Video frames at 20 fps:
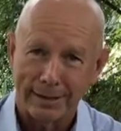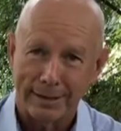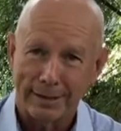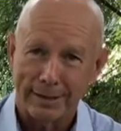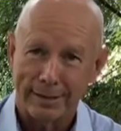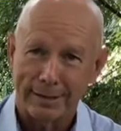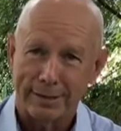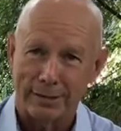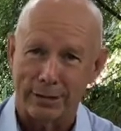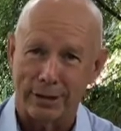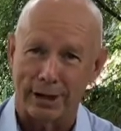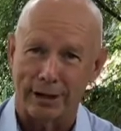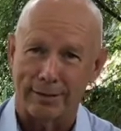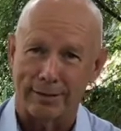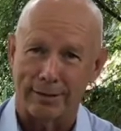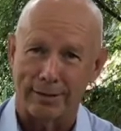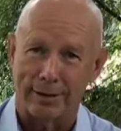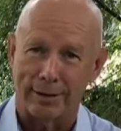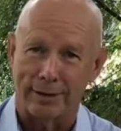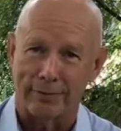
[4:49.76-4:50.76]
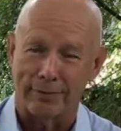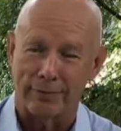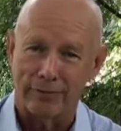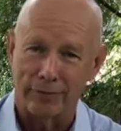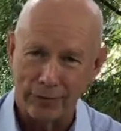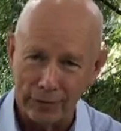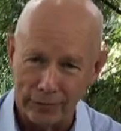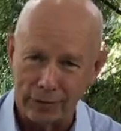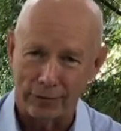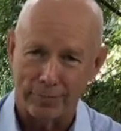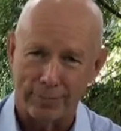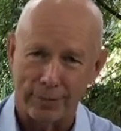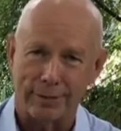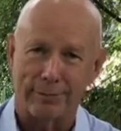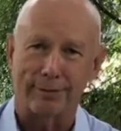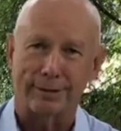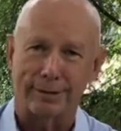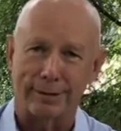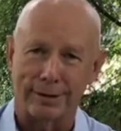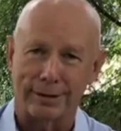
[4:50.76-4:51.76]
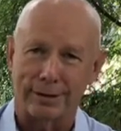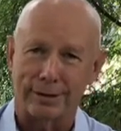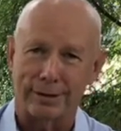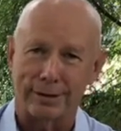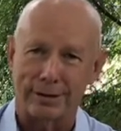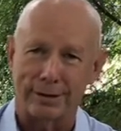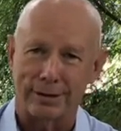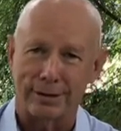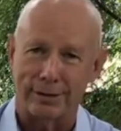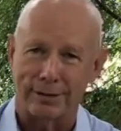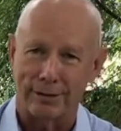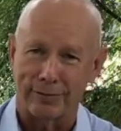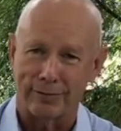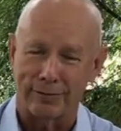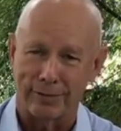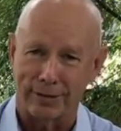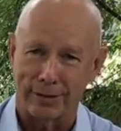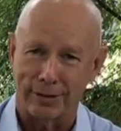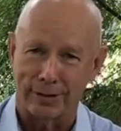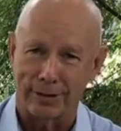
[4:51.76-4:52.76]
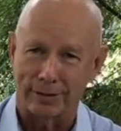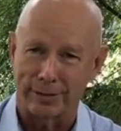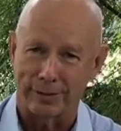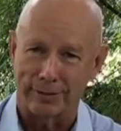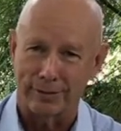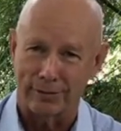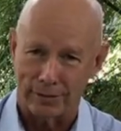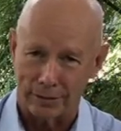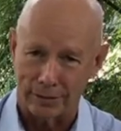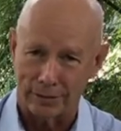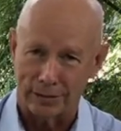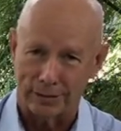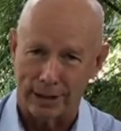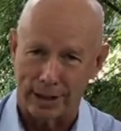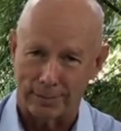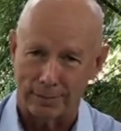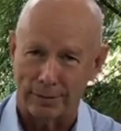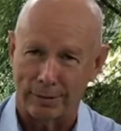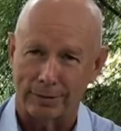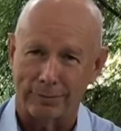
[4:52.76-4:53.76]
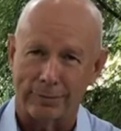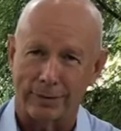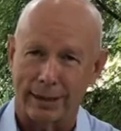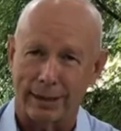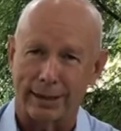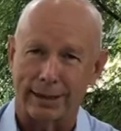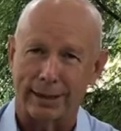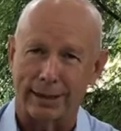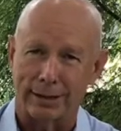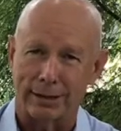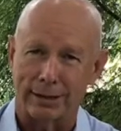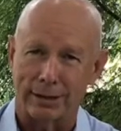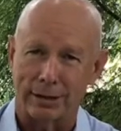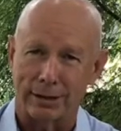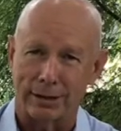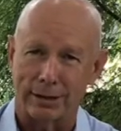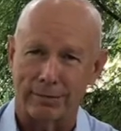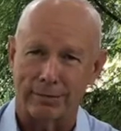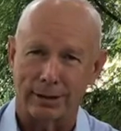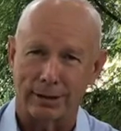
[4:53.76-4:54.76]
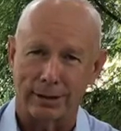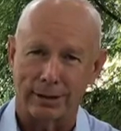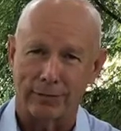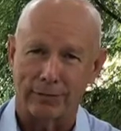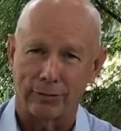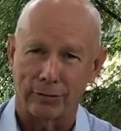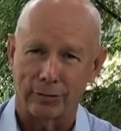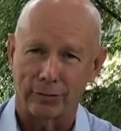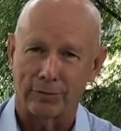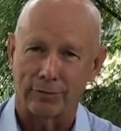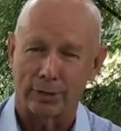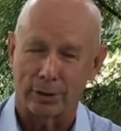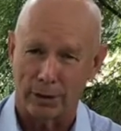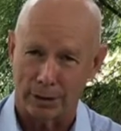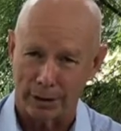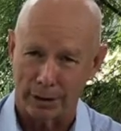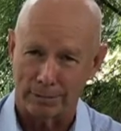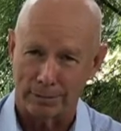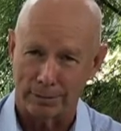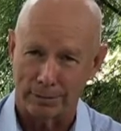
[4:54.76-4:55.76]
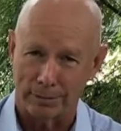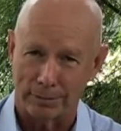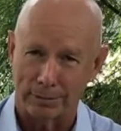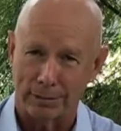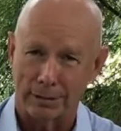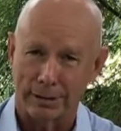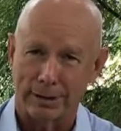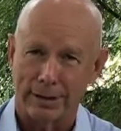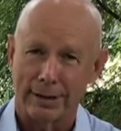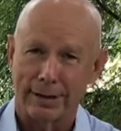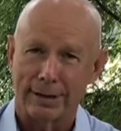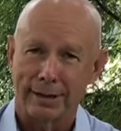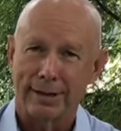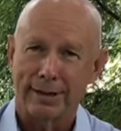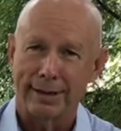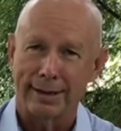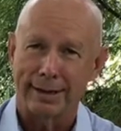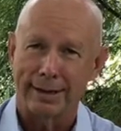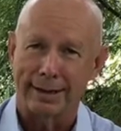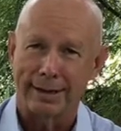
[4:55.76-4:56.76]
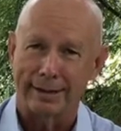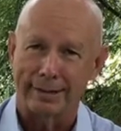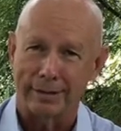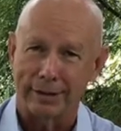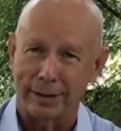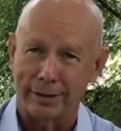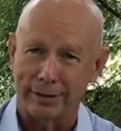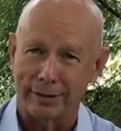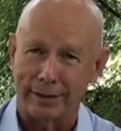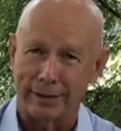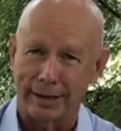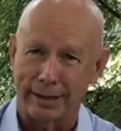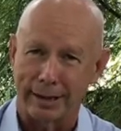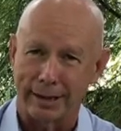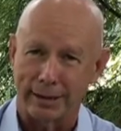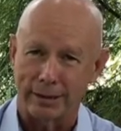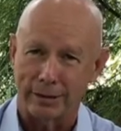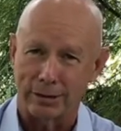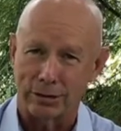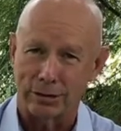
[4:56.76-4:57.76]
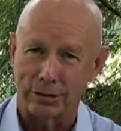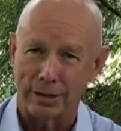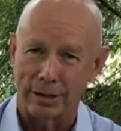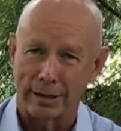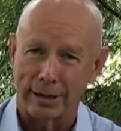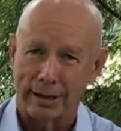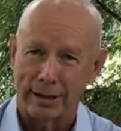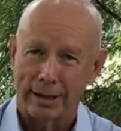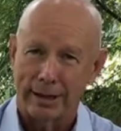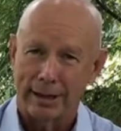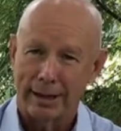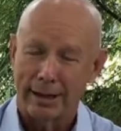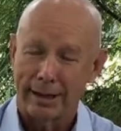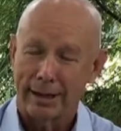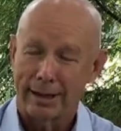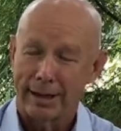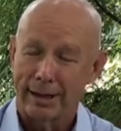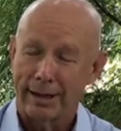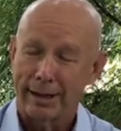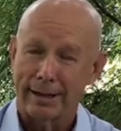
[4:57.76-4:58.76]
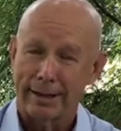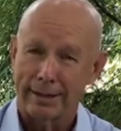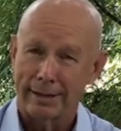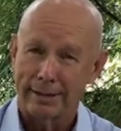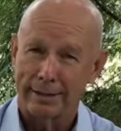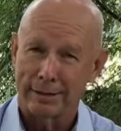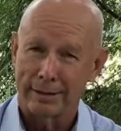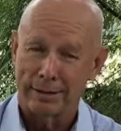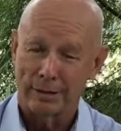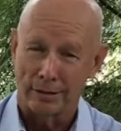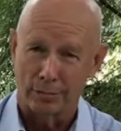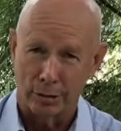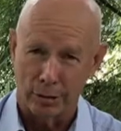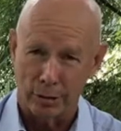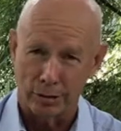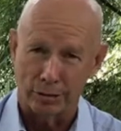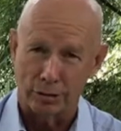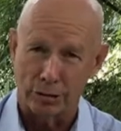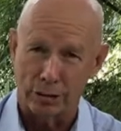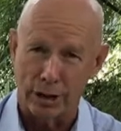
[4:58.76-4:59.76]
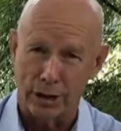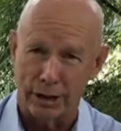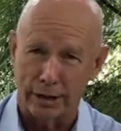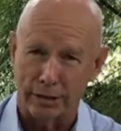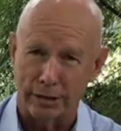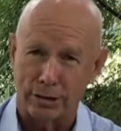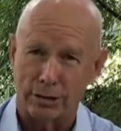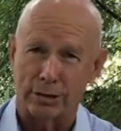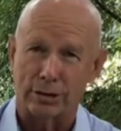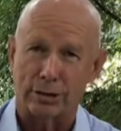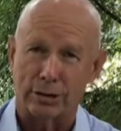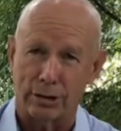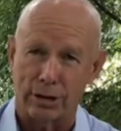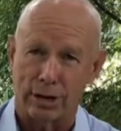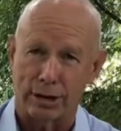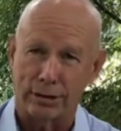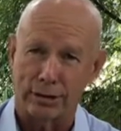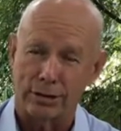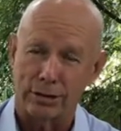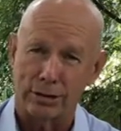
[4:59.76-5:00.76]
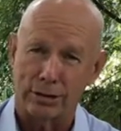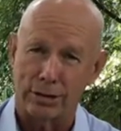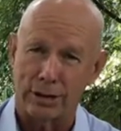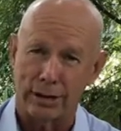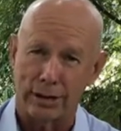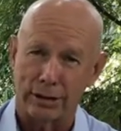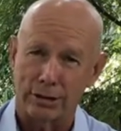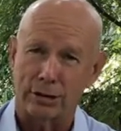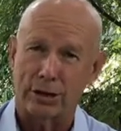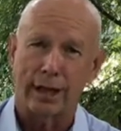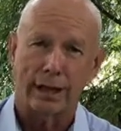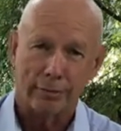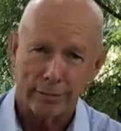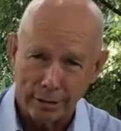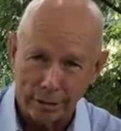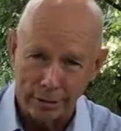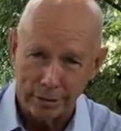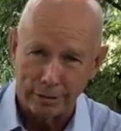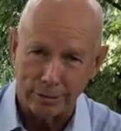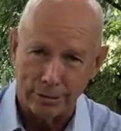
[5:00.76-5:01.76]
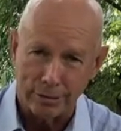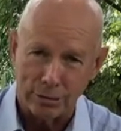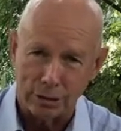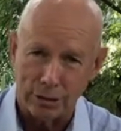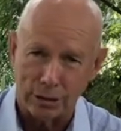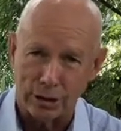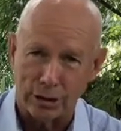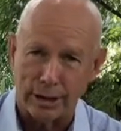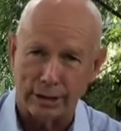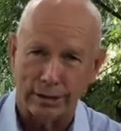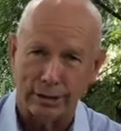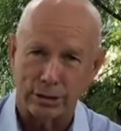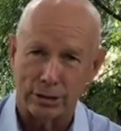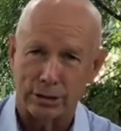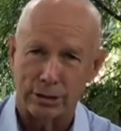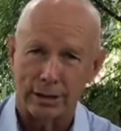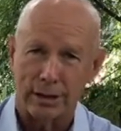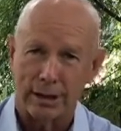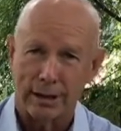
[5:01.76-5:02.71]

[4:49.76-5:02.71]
So I had vivid memories of my first couple of decades here being full of pineapples and dairy cows. The world's changed, society's changed, agriculture's changed.